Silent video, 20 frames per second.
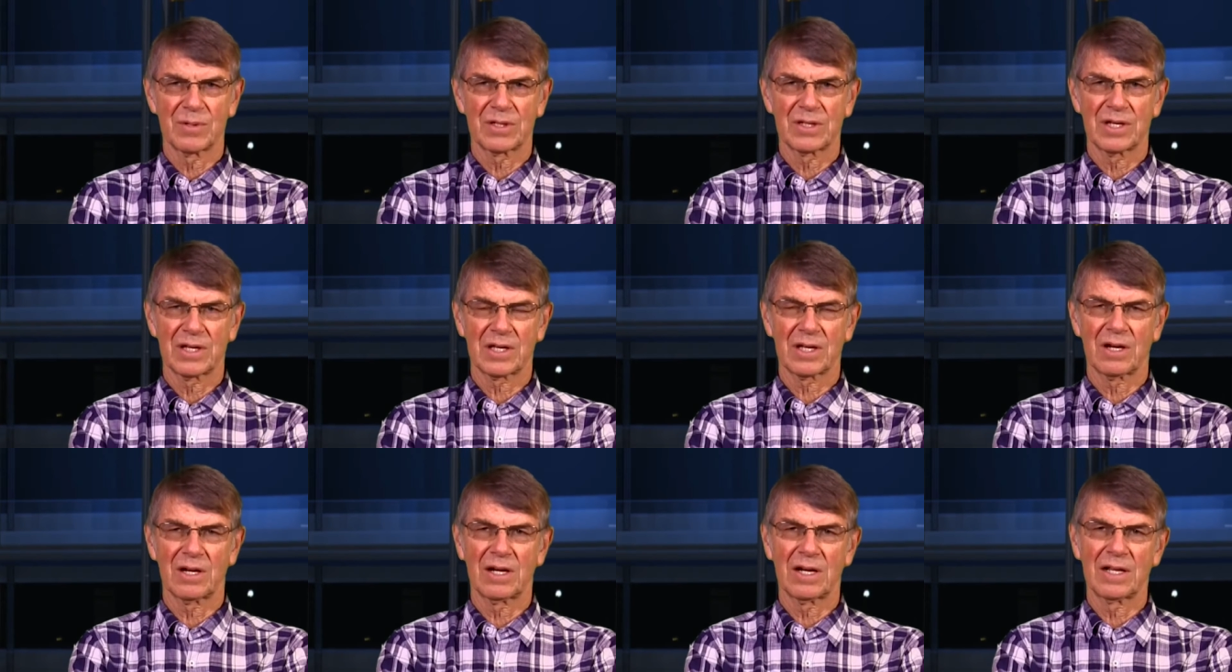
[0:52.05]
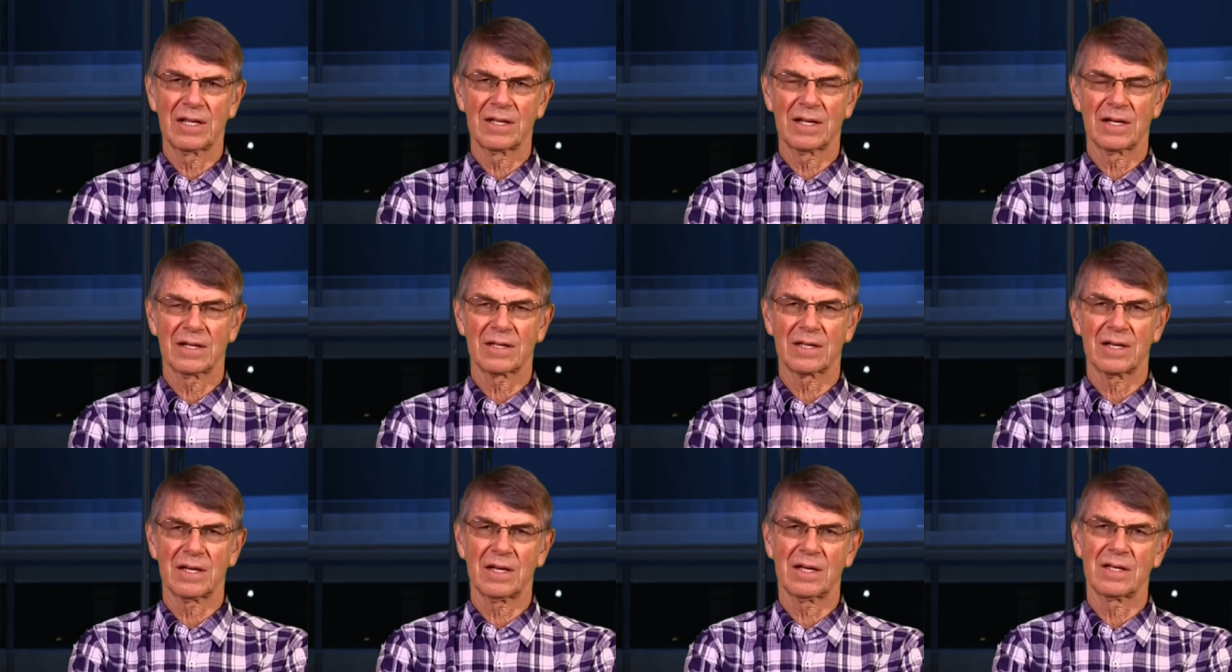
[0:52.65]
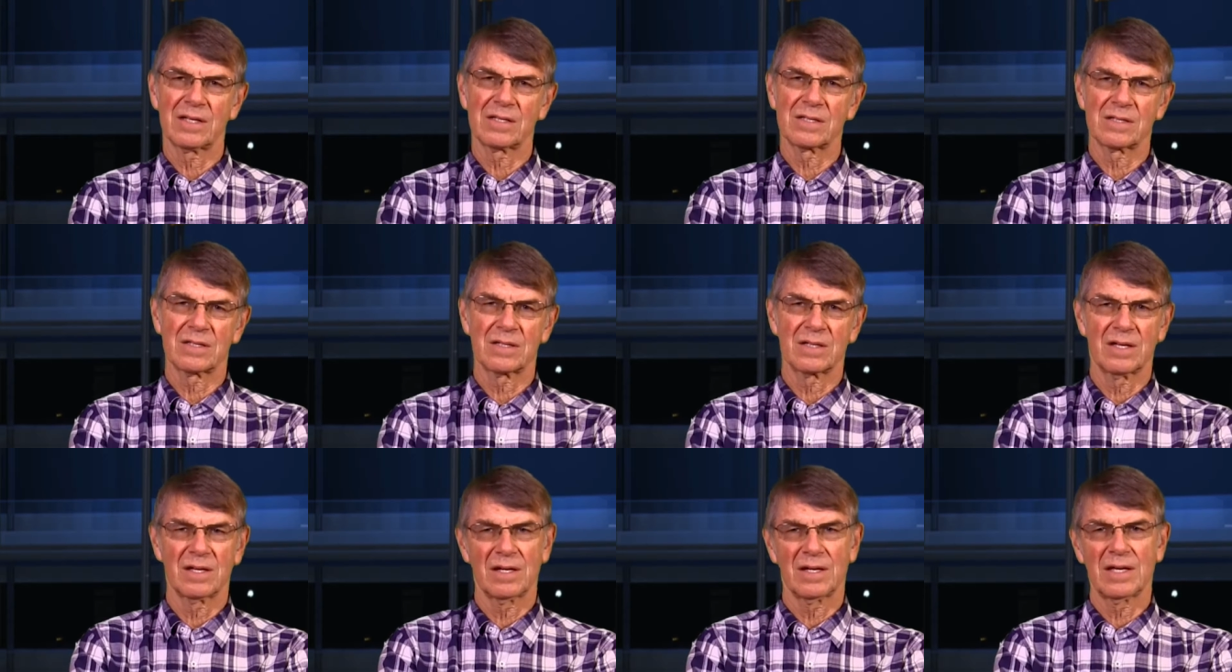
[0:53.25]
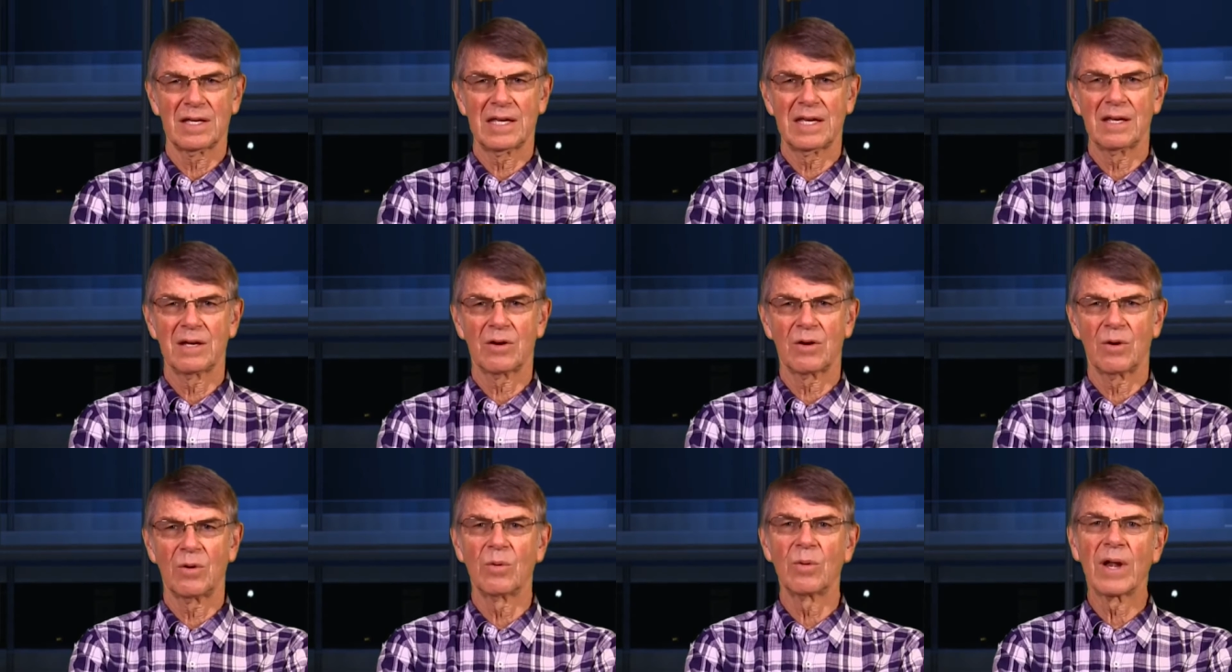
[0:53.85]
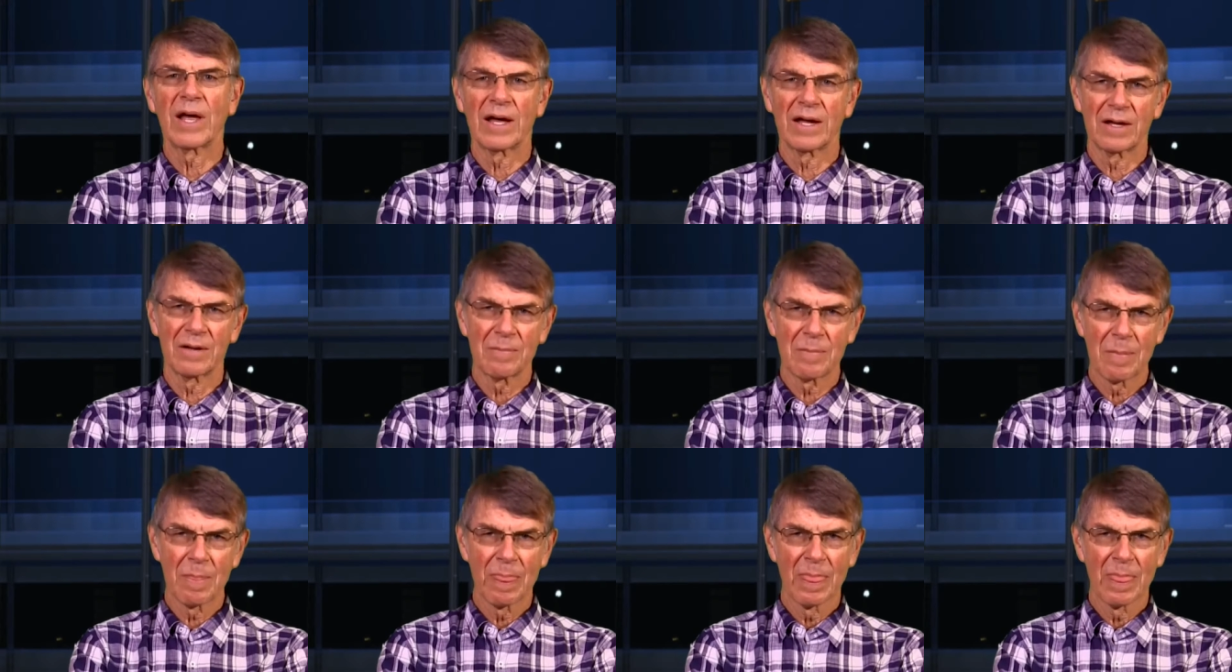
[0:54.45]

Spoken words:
particularly in that case E. coli.